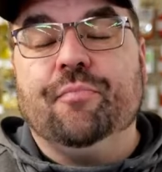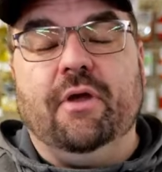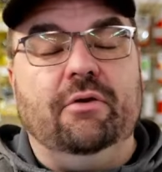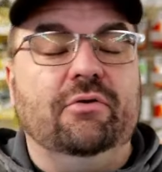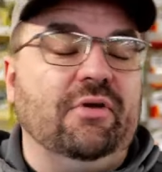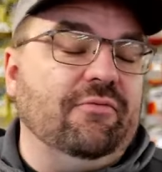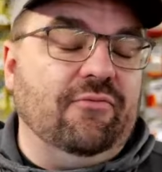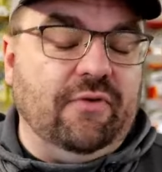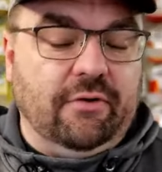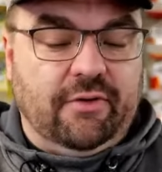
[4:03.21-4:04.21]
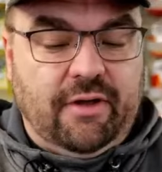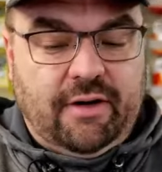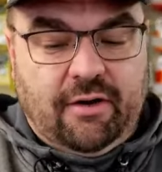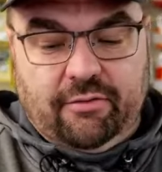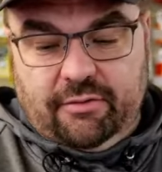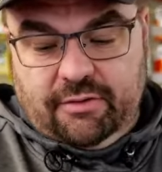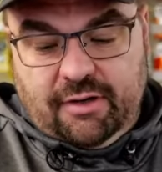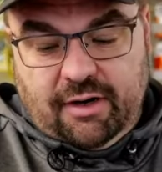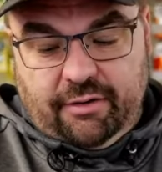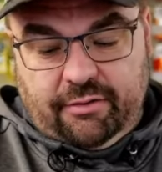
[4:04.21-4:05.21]
and you just have to figure that out
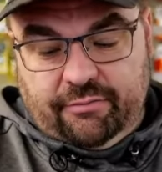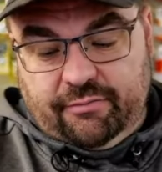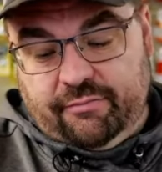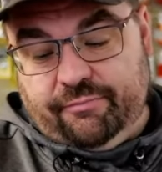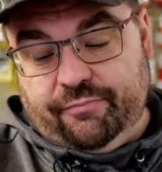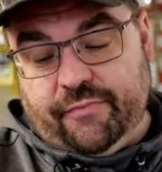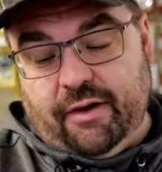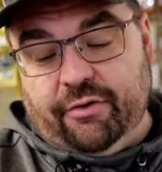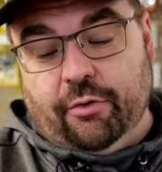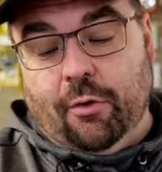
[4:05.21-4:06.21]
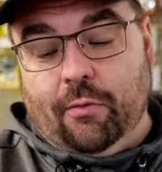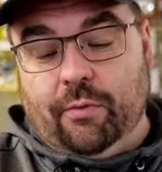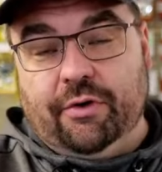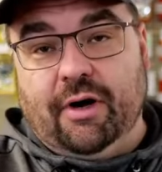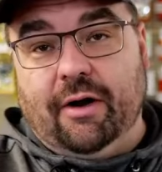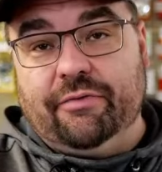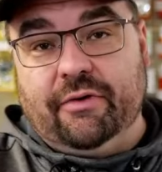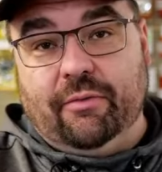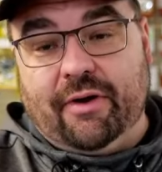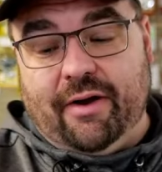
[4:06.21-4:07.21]
on your own when you're out
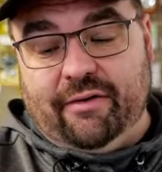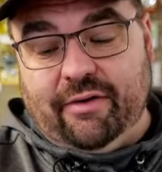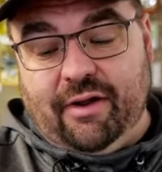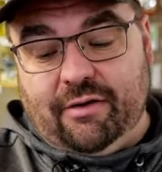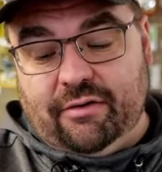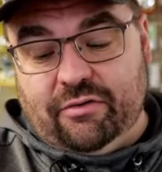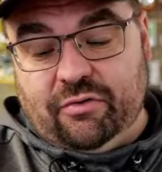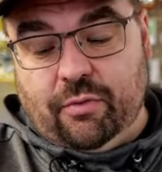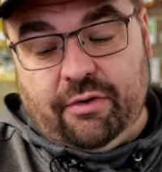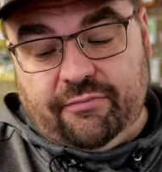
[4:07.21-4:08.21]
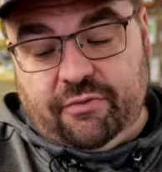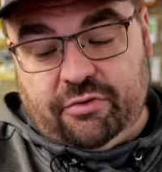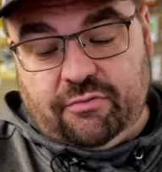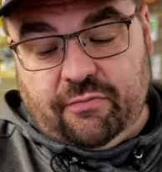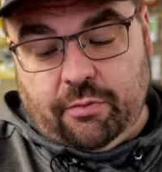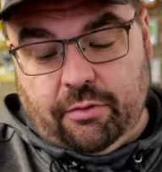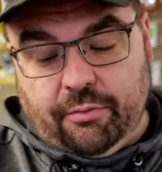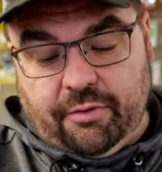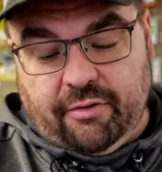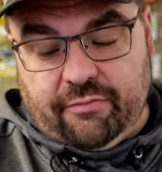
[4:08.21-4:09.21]
there, what kind of day it is or what you're fishing for or
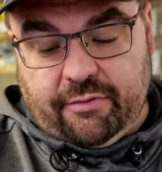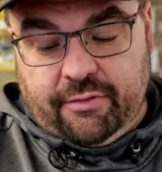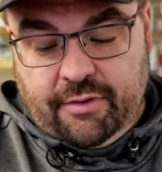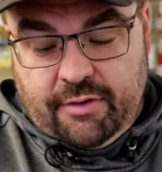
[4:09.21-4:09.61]
whatever.